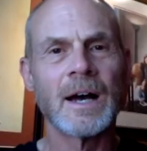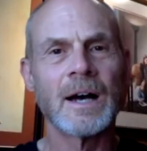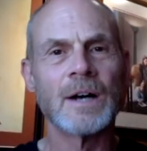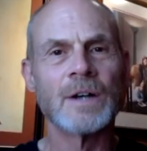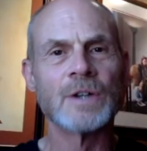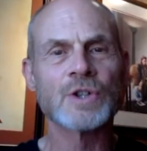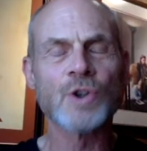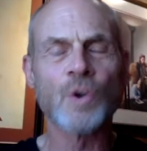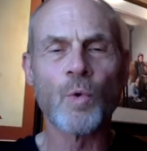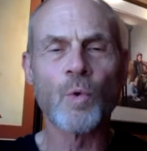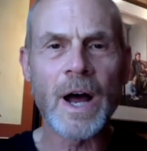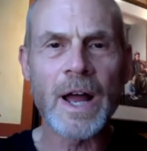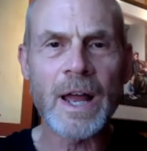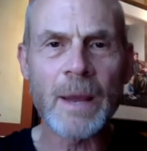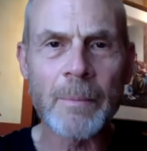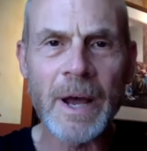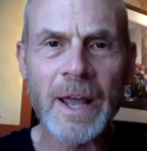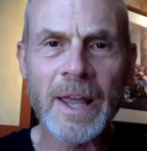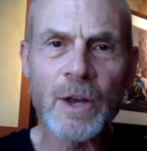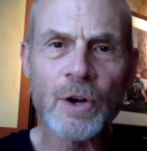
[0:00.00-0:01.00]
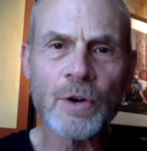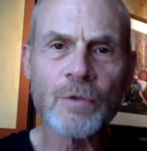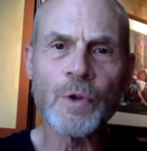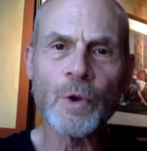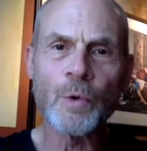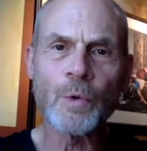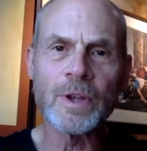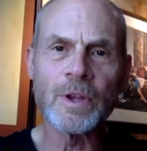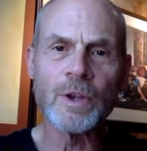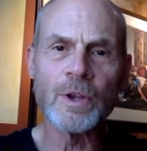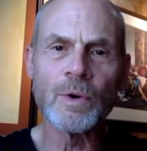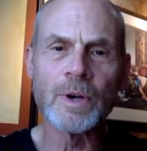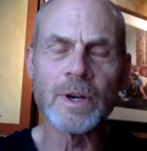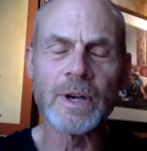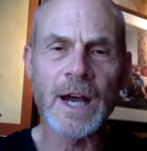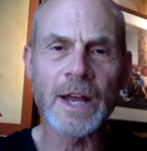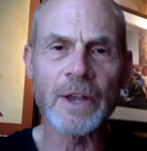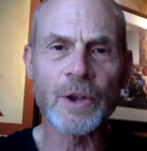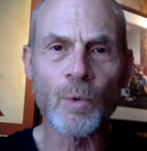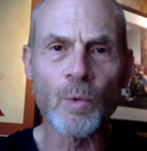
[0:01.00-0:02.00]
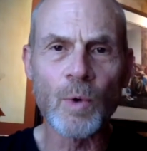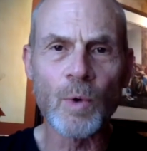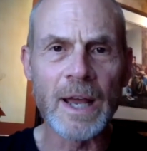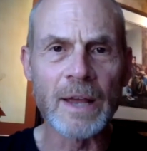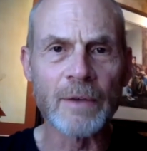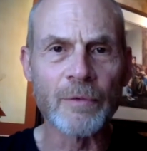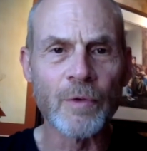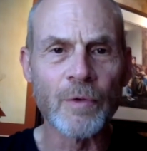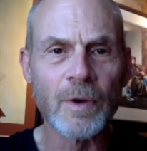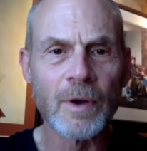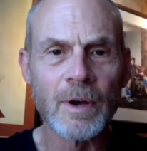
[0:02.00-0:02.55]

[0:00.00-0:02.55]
So why am I interviewing you and not your wife?